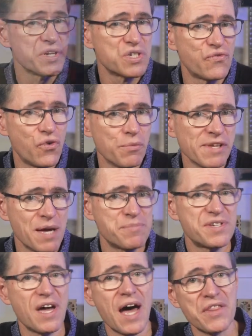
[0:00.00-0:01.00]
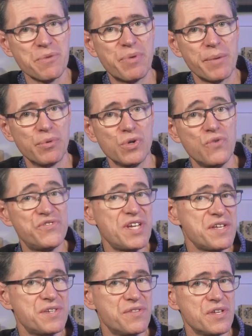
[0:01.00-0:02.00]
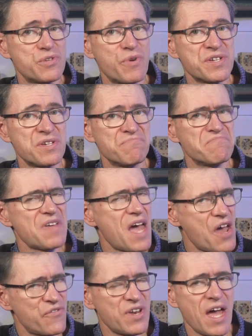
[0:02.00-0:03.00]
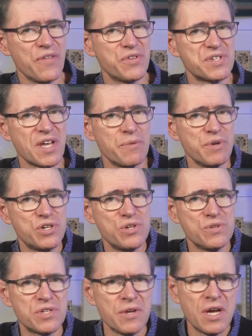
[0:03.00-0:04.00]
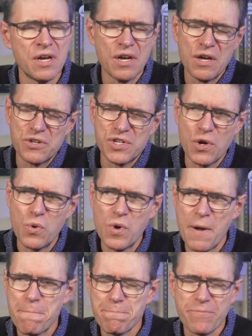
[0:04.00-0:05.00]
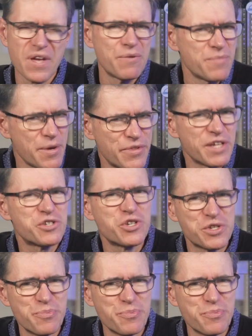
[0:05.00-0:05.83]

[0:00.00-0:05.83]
to Formlabs, other people who've tested this resin haven't had the same issues. So maybe that's just